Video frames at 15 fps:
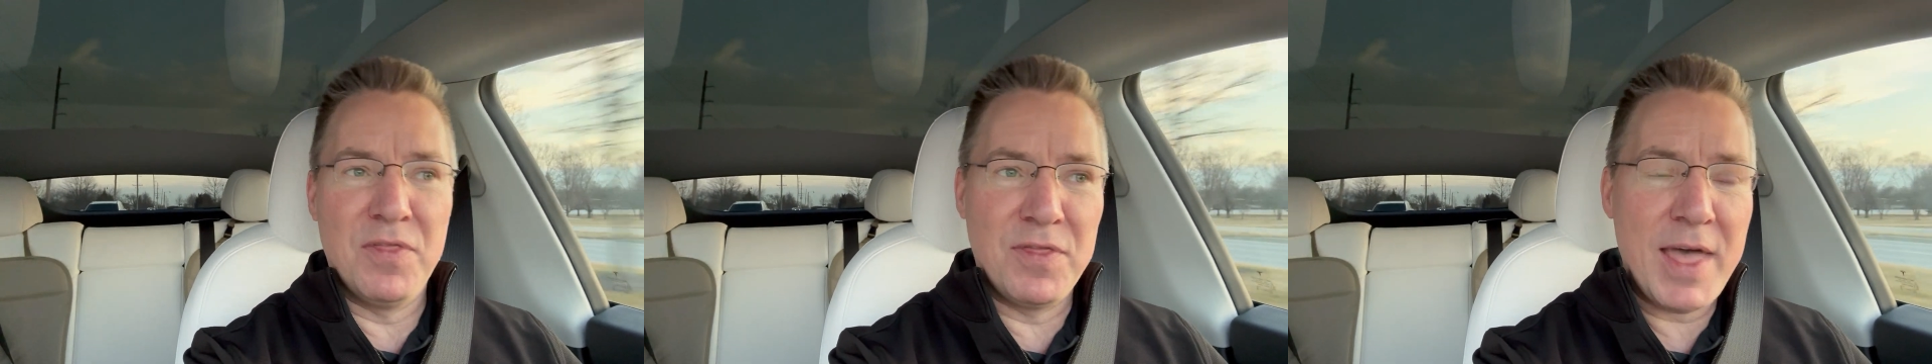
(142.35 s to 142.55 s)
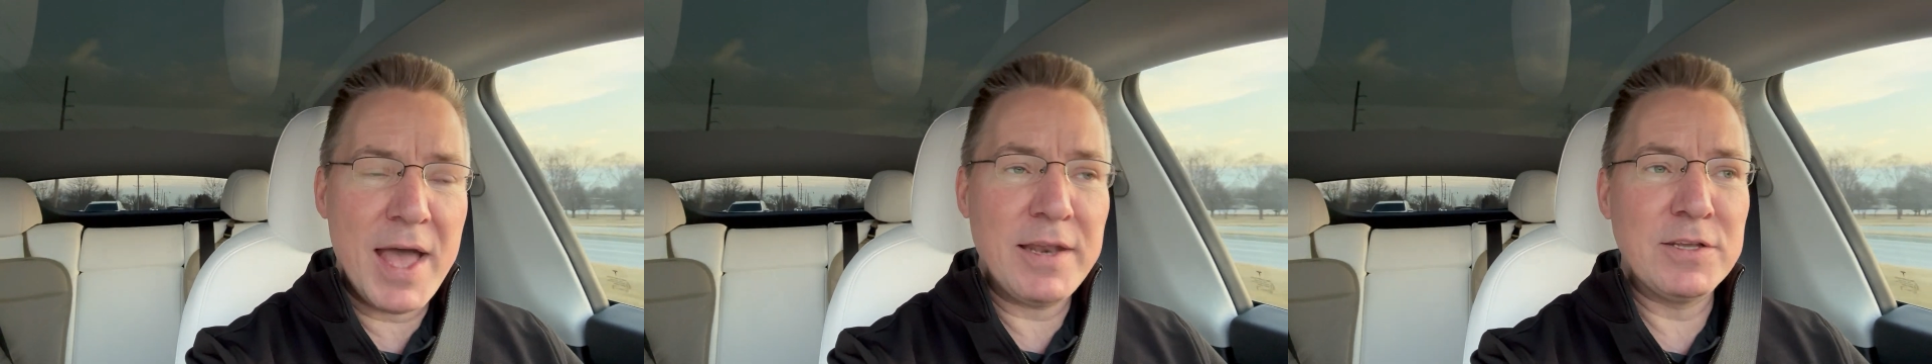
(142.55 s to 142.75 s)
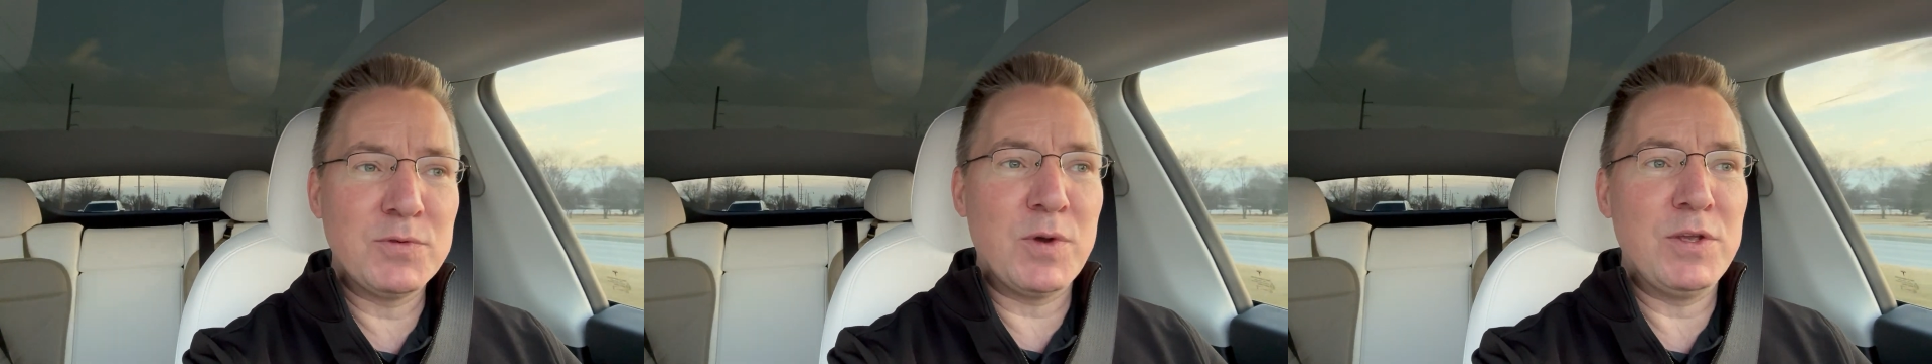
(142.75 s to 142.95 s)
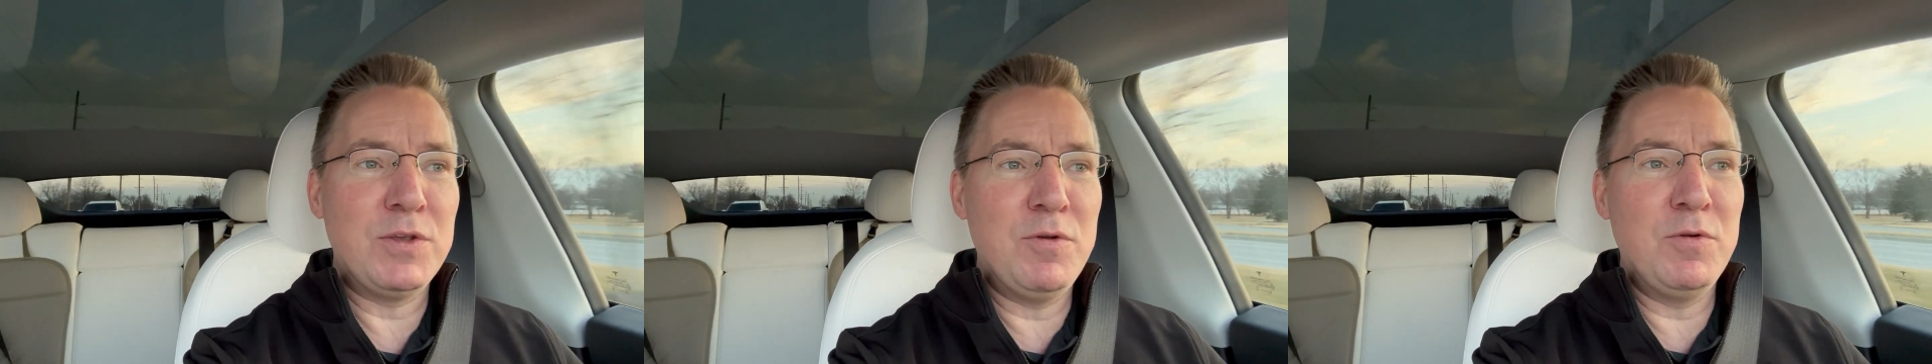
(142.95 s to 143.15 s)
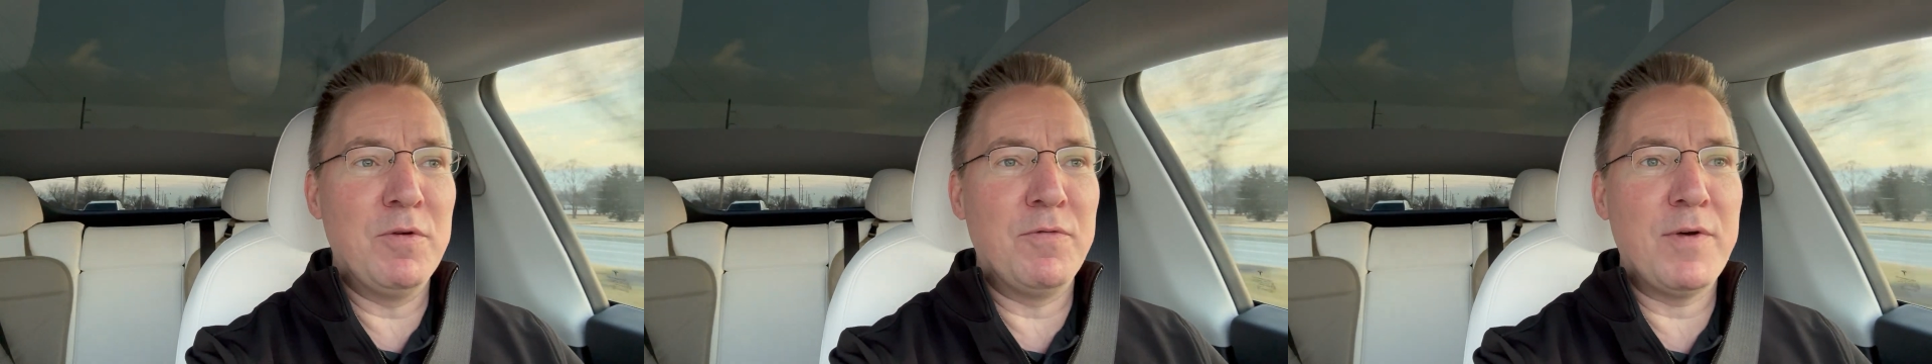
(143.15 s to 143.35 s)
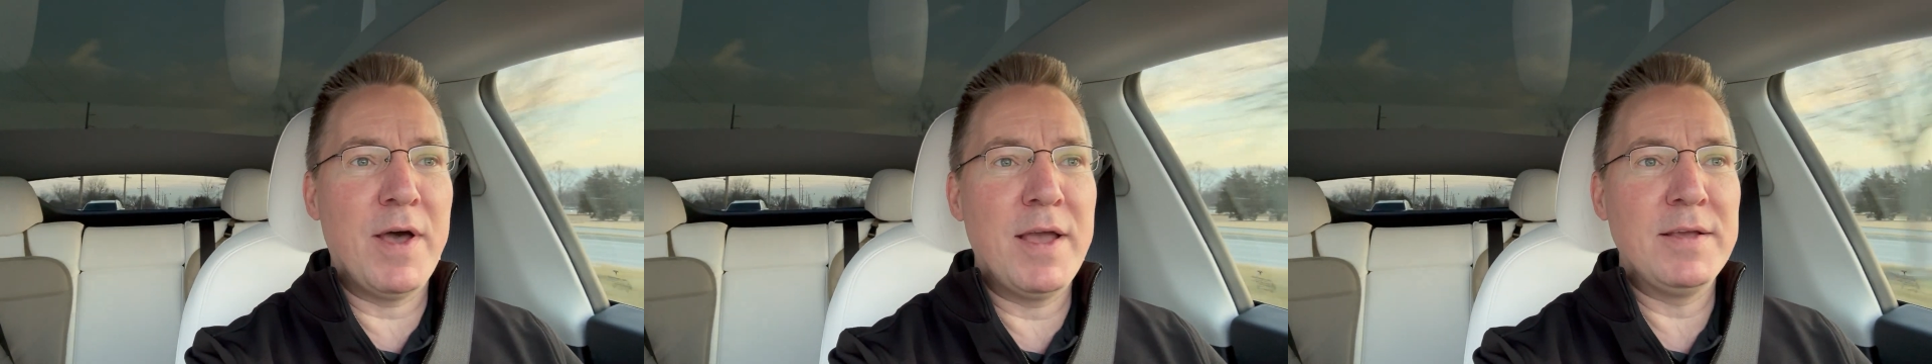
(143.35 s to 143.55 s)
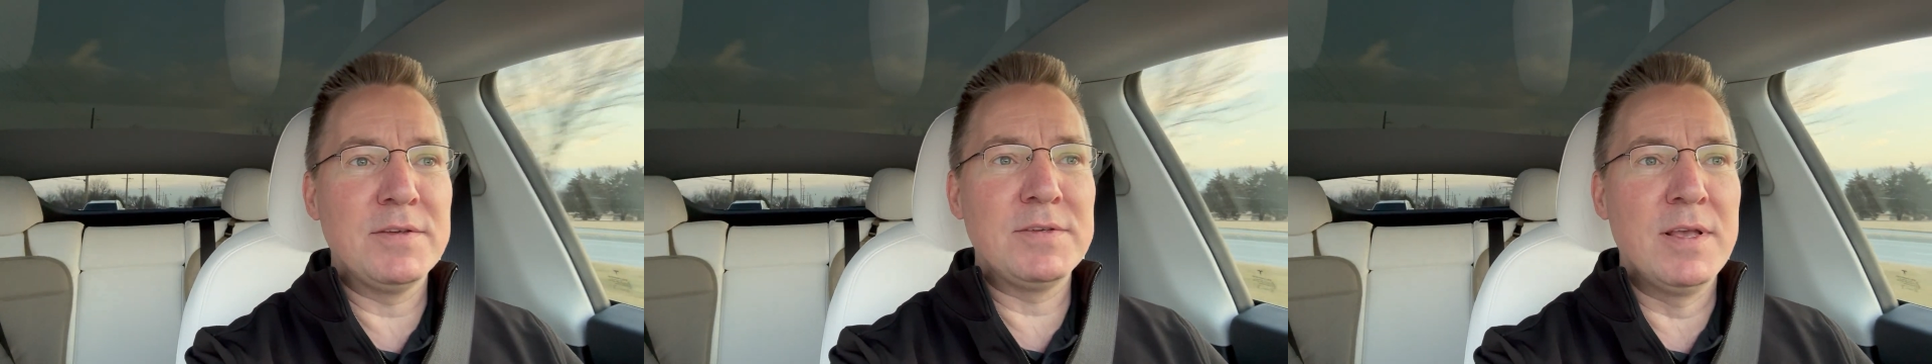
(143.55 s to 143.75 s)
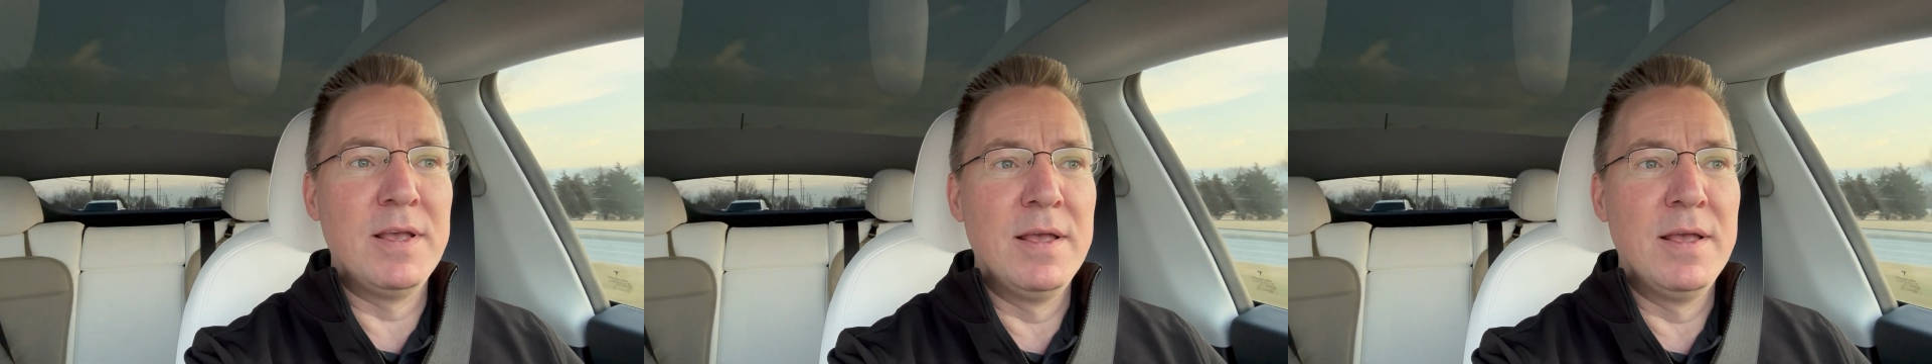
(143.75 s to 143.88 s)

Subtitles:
That is what unifies